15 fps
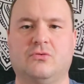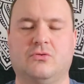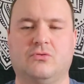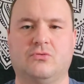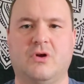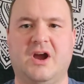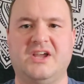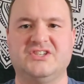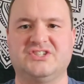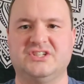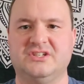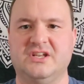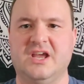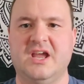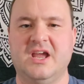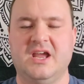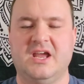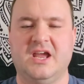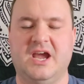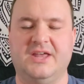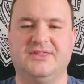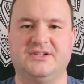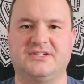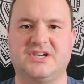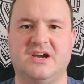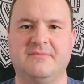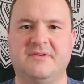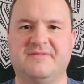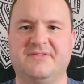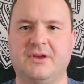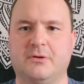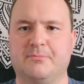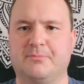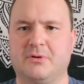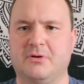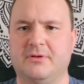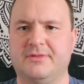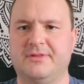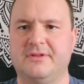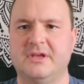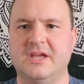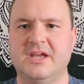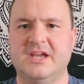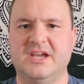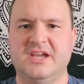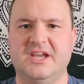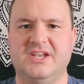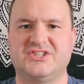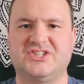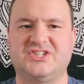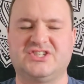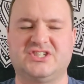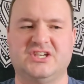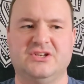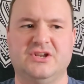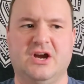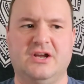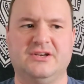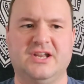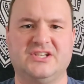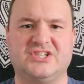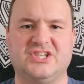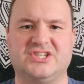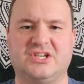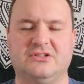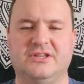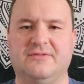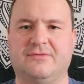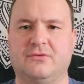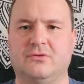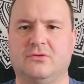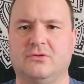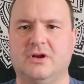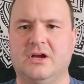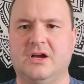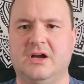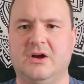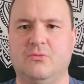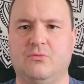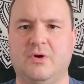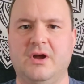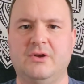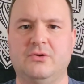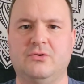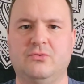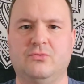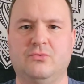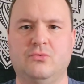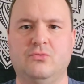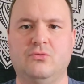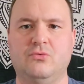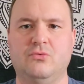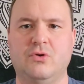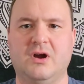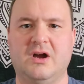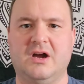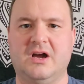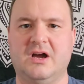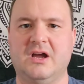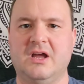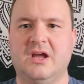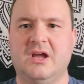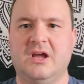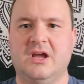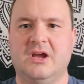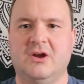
horizon at the time of their birth it's uh, not necessarily for uh, one who uh,